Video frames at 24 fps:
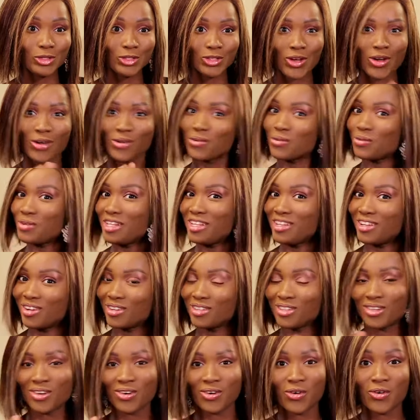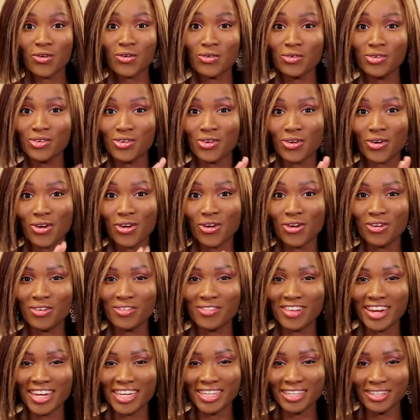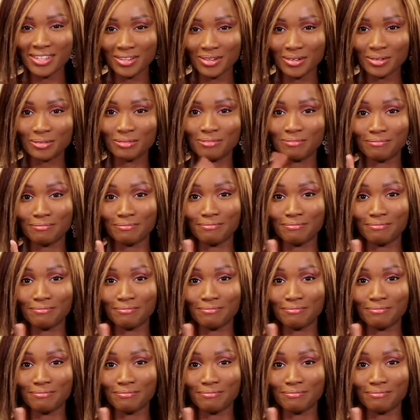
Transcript: Talk with Dr. O. You already know.